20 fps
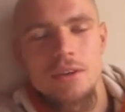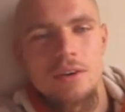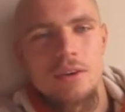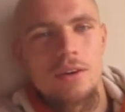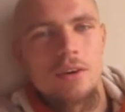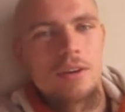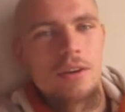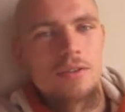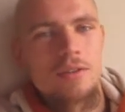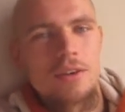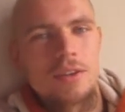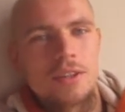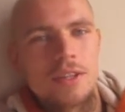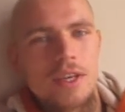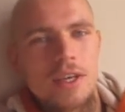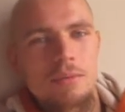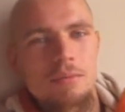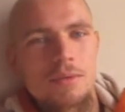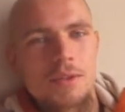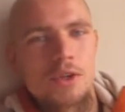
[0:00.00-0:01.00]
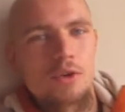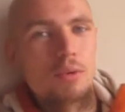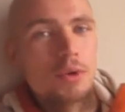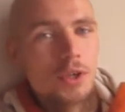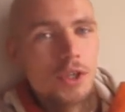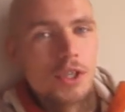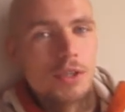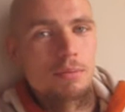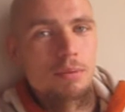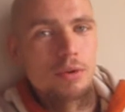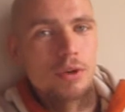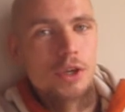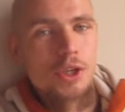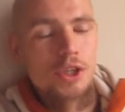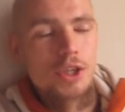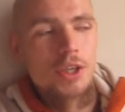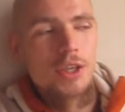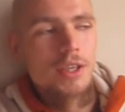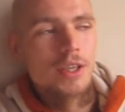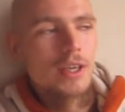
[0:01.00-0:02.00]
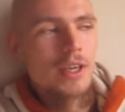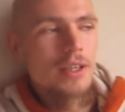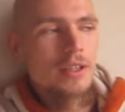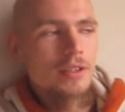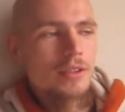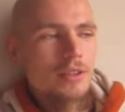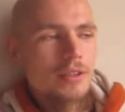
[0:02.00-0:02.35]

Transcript: All the time, so much inspiration I get.